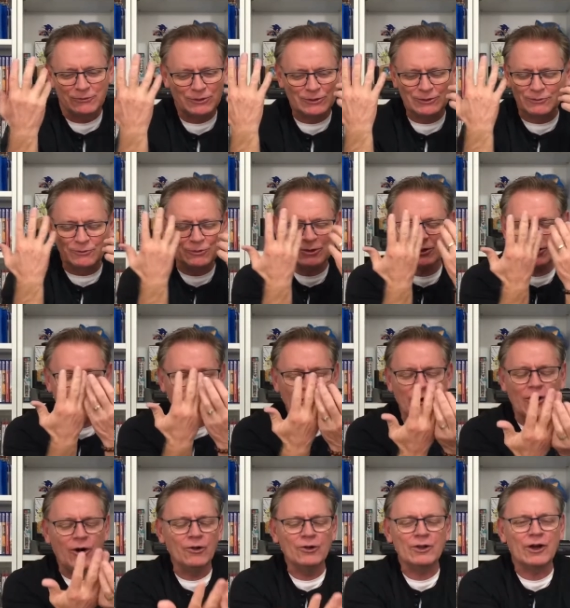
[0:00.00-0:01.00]
with
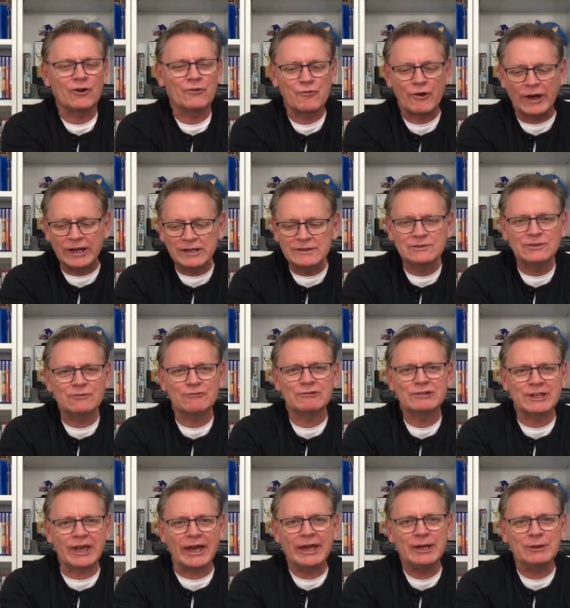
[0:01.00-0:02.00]
a whole array of
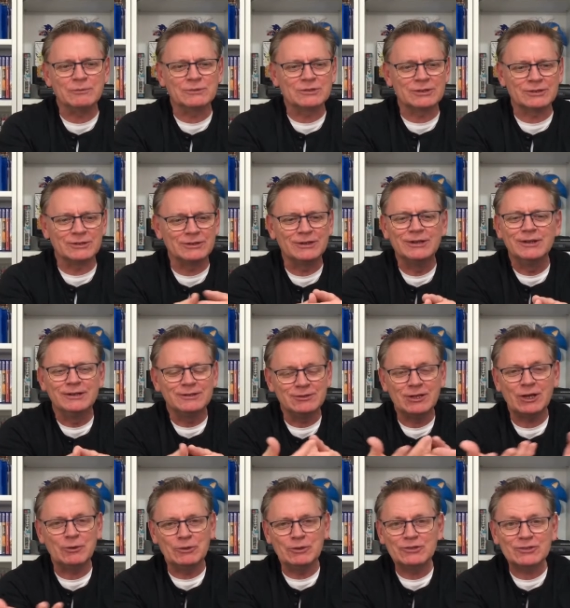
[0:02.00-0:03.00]
different games. And
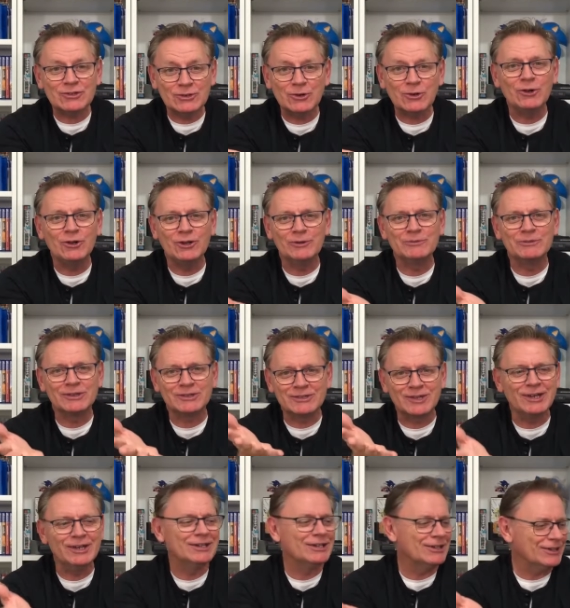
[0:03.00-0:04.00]
yeah, we used to call them the
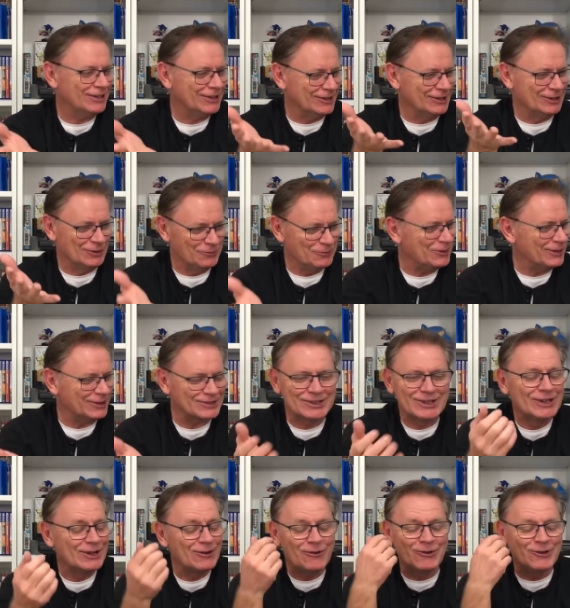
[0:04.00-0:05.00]
Sega Olympics,
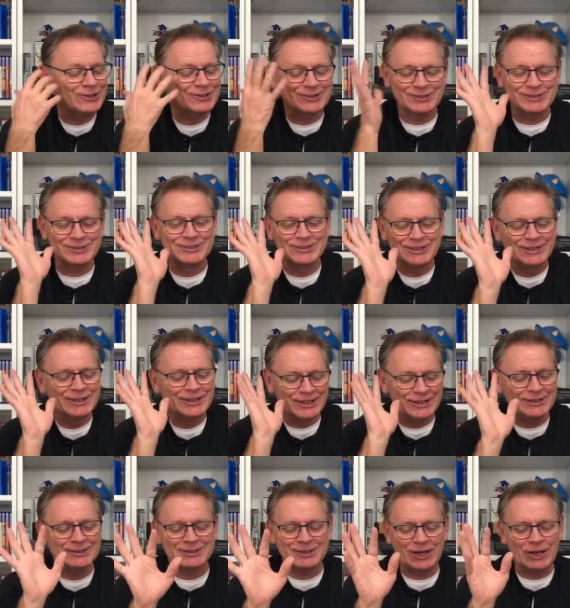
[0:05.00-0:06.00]
which is
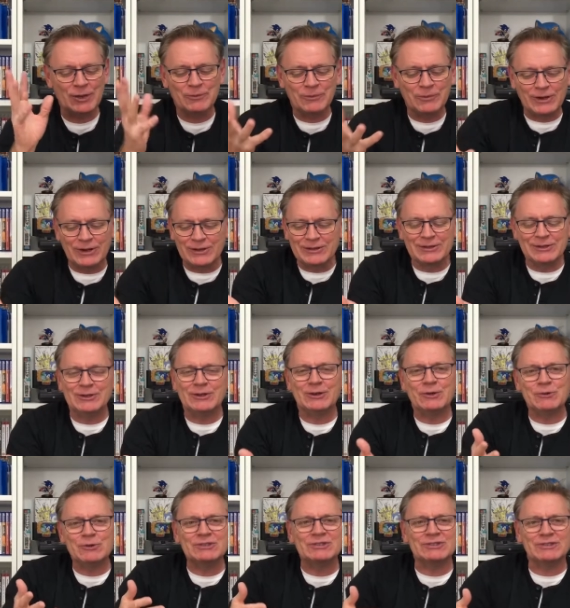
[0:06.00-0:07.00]
insane, but you know,
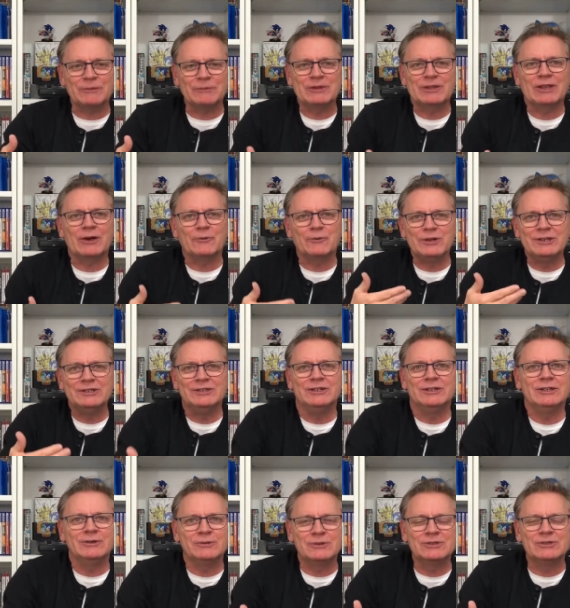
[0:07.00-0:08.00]
it was something that we
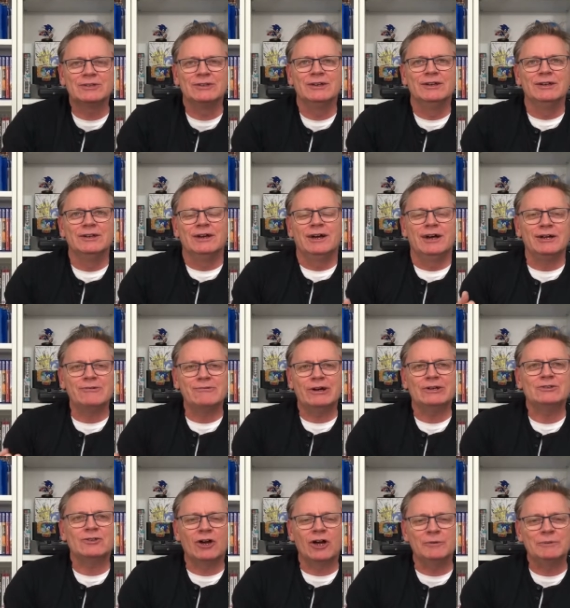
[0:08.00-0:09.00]
did. It was a
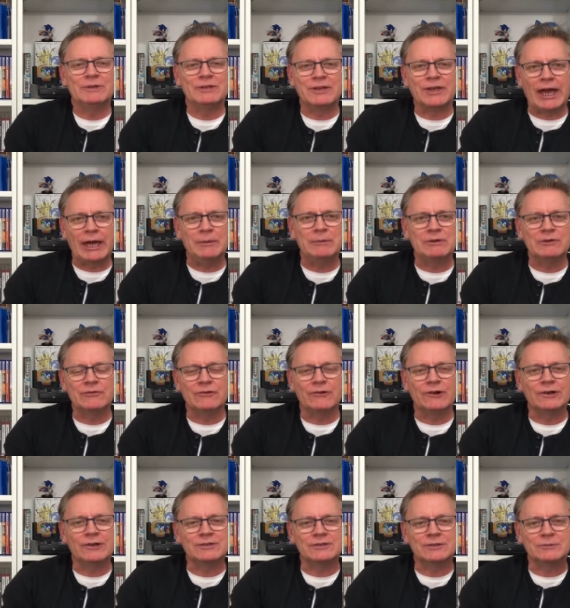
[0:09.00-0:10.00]
great time in gaming
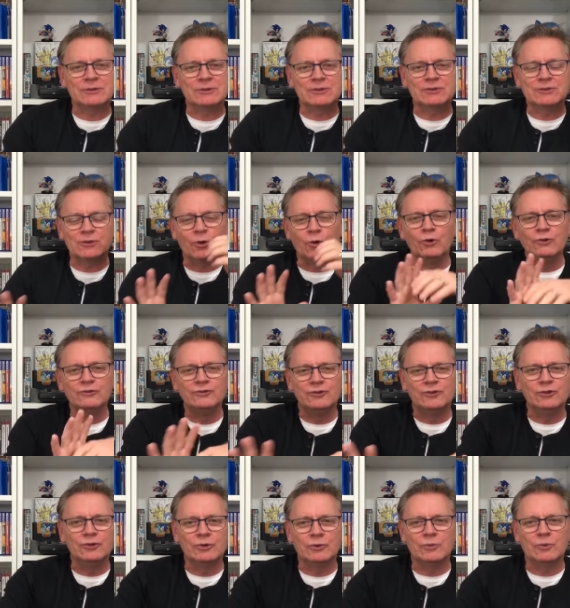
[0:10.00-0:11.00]
for us, and it was all
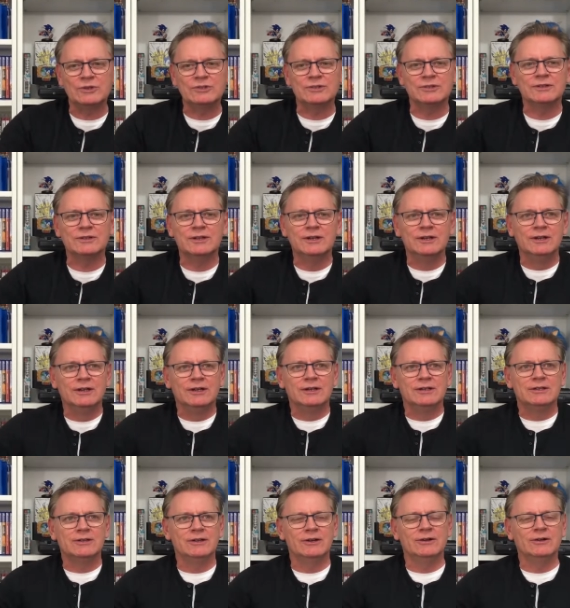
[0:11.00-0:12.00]
new. It wasn't,
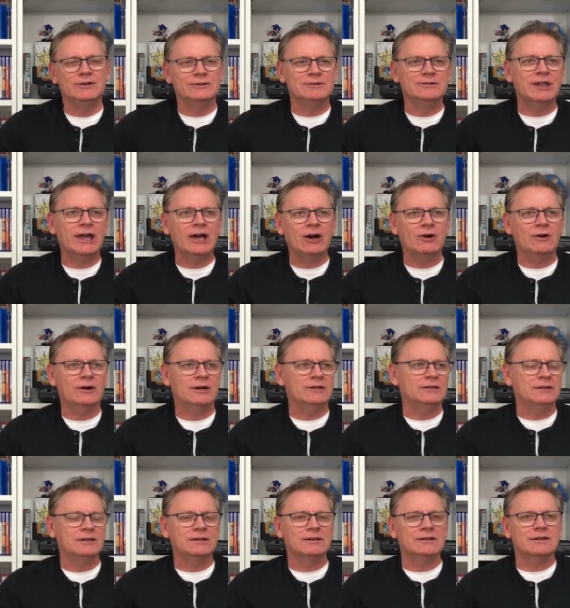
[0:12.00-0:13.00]
you know, now I
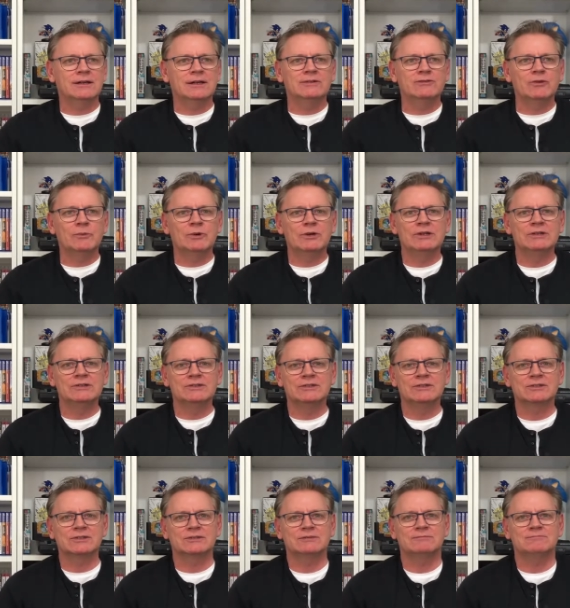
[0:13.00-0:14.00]
think everybody's
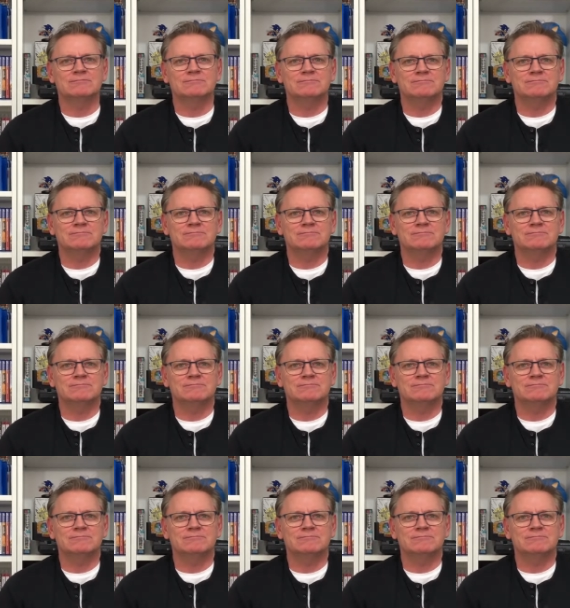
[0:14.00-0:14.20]
just,